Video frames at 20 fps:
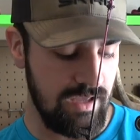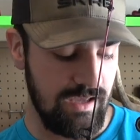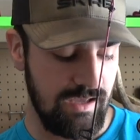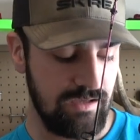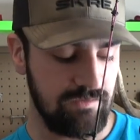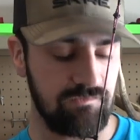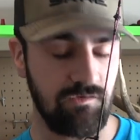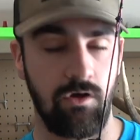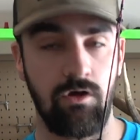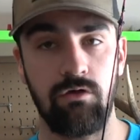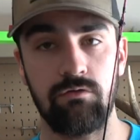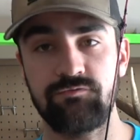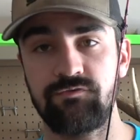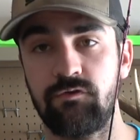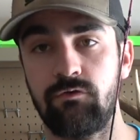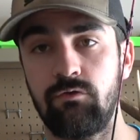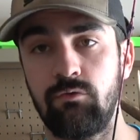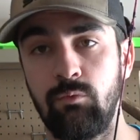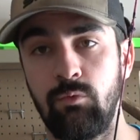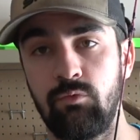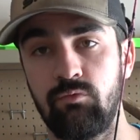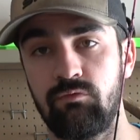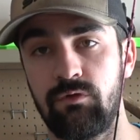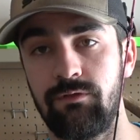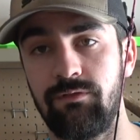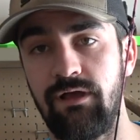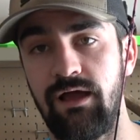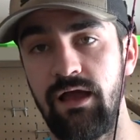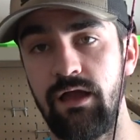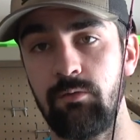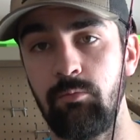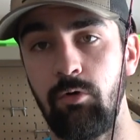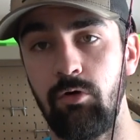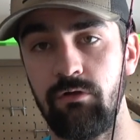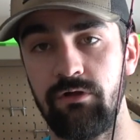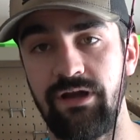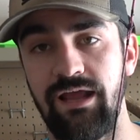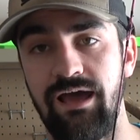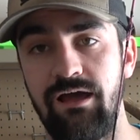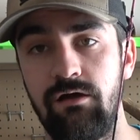it's also
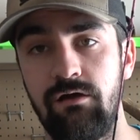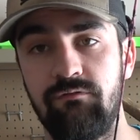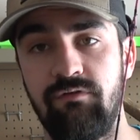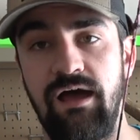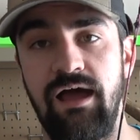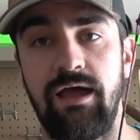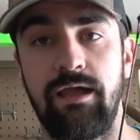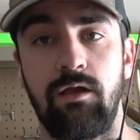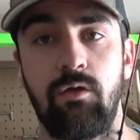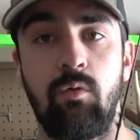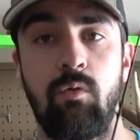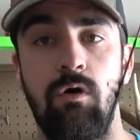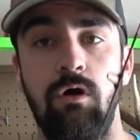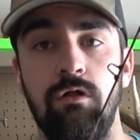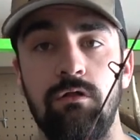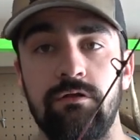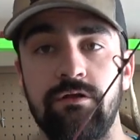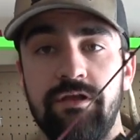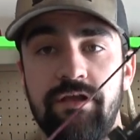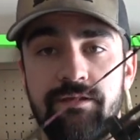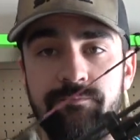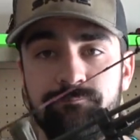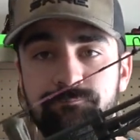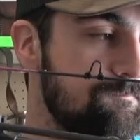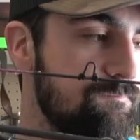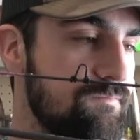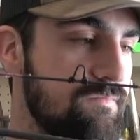reliable and of high quality.